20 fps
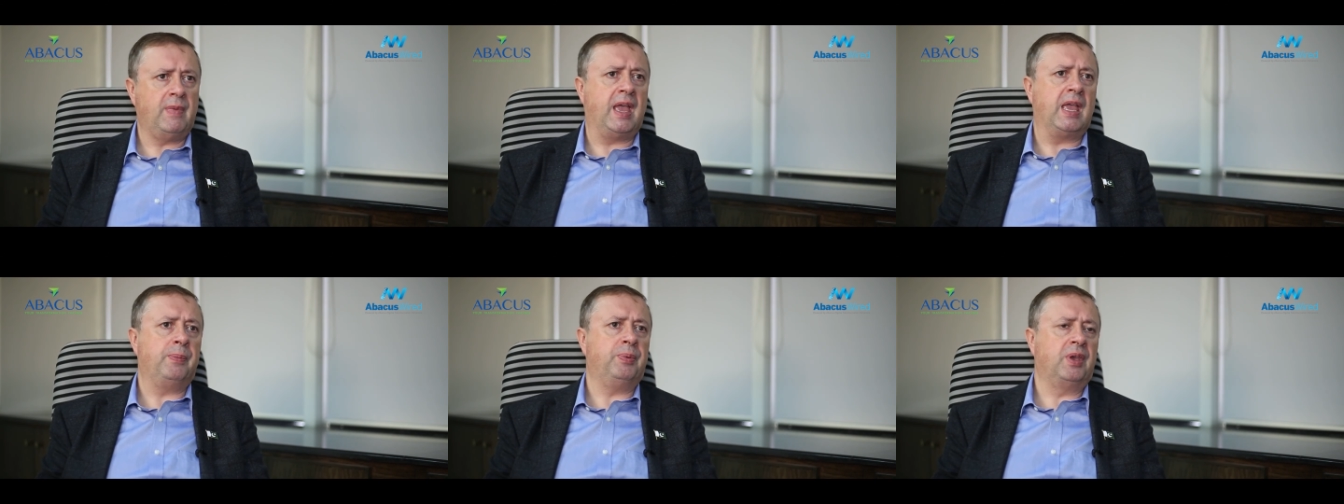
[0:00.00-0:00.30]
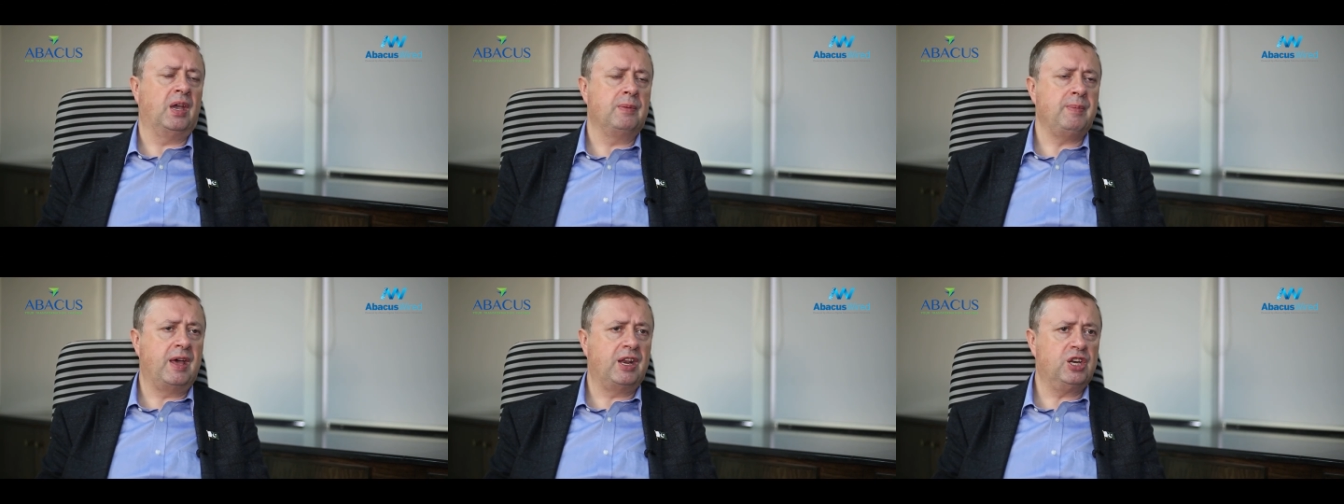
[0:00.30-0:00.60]

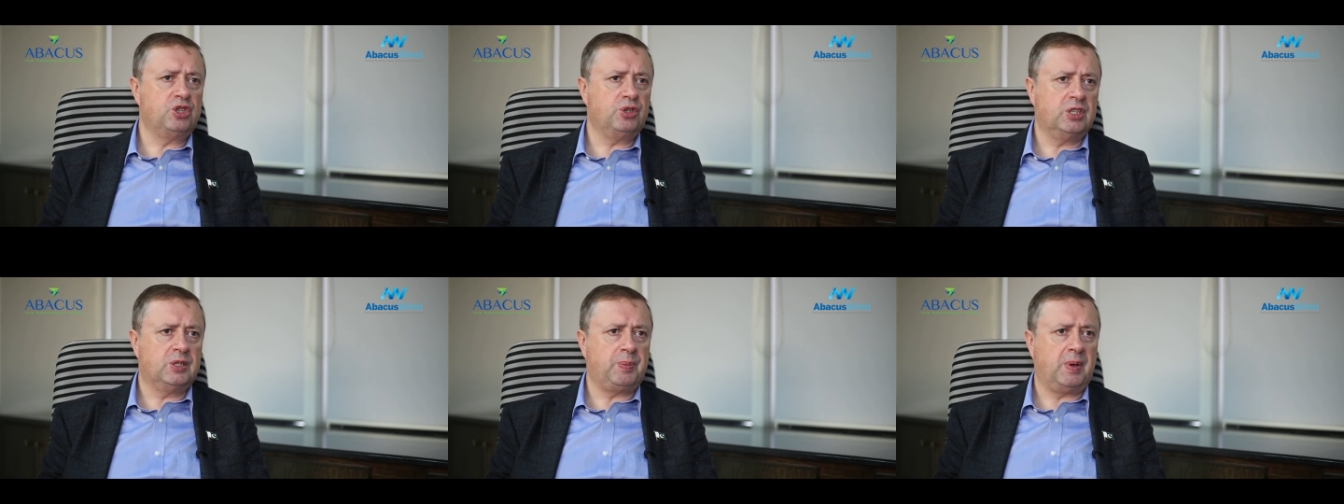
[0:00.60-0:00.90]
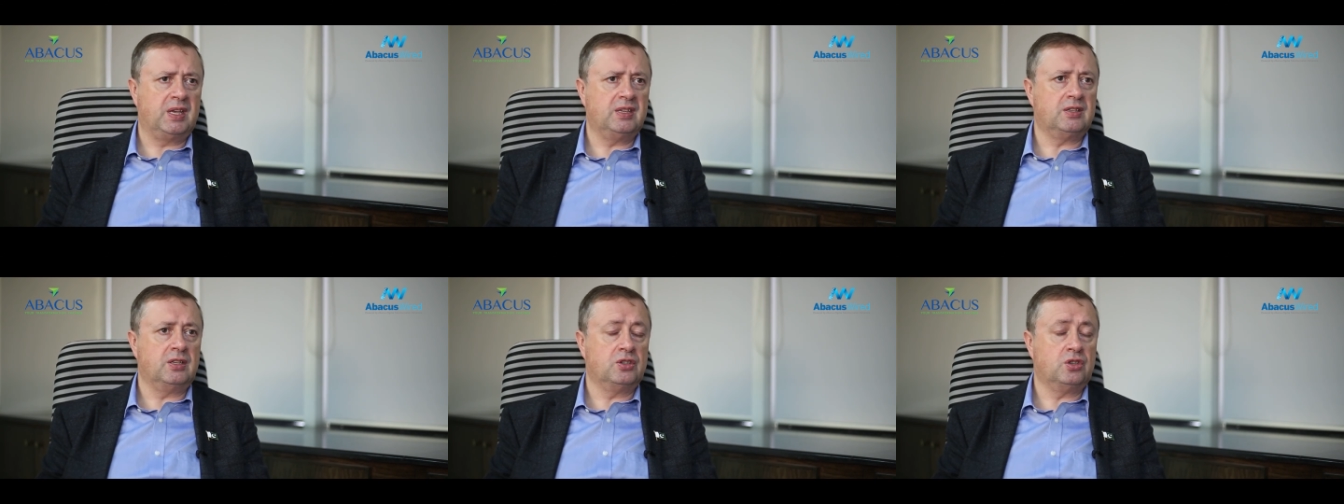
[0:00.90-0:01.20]
API management
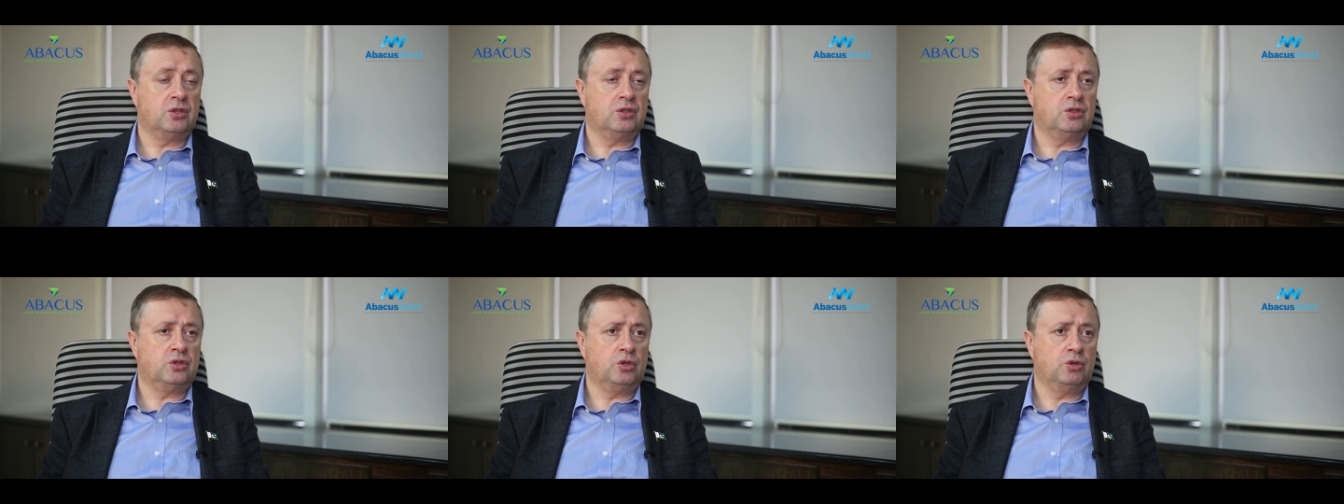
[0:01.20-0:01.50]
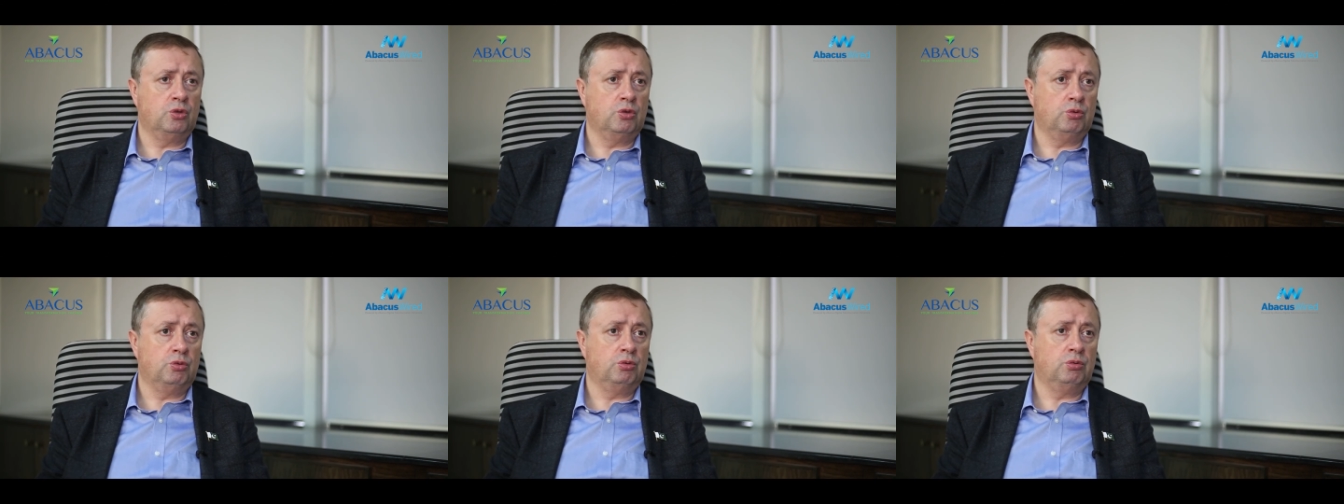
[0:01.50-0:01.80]
space into
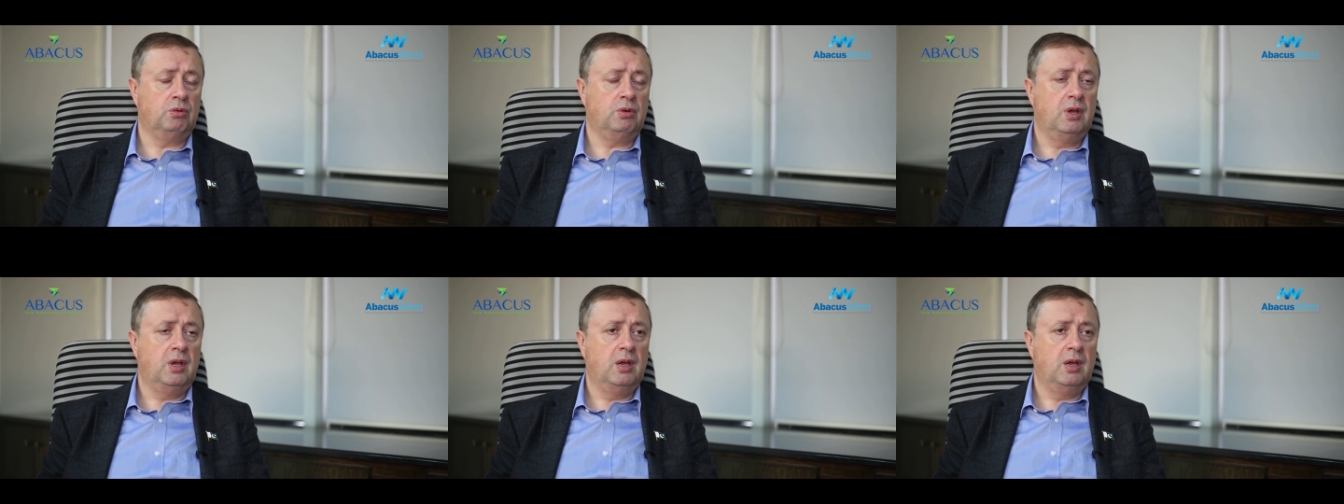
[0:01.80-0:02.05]
two